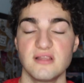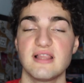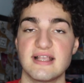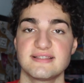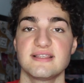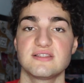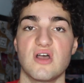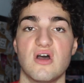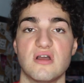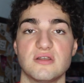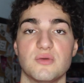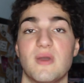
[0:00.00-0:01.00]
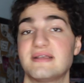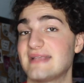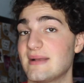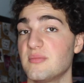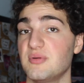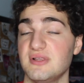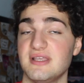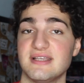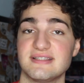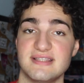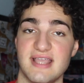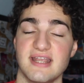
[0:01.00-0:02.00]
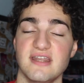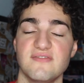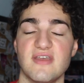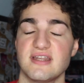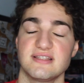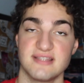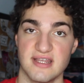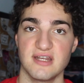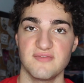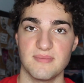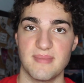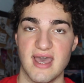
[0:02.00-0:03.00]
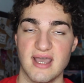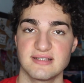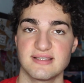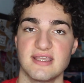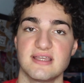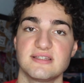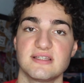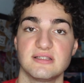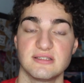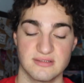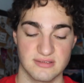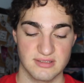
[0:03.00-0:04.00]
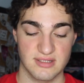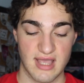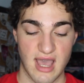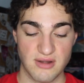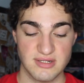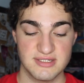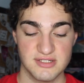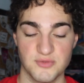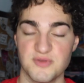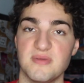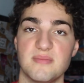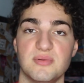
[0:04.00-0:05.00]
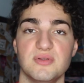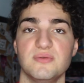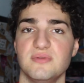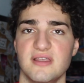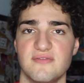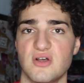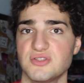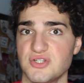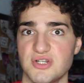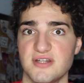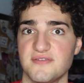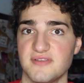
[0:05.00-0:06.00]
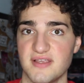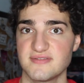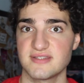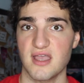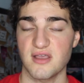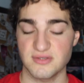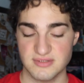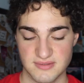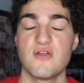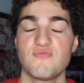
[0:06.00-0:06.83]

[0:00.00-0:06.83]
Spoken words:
lessons on why cyberbullying is negative and its negative impacts, and how to deal with people who live alternative lifestyles.